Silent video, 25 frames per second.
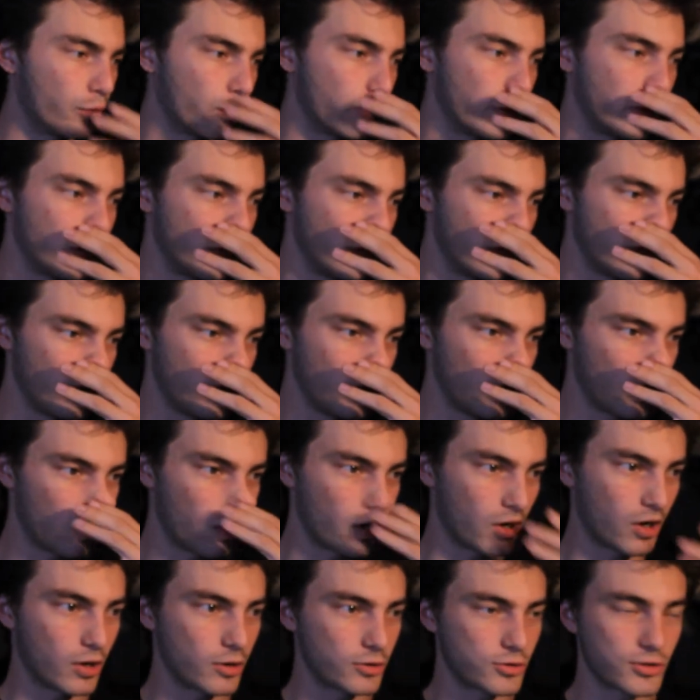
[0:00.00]
we
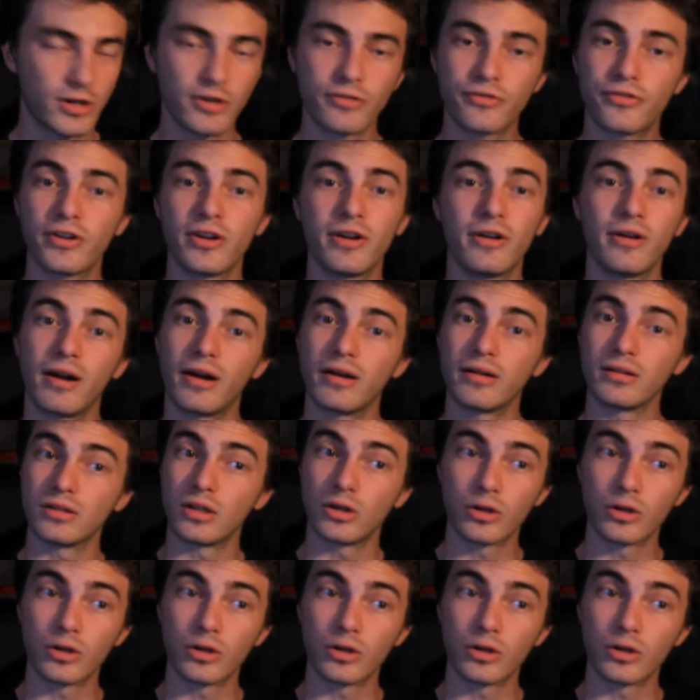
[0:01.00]
are trying to figure out a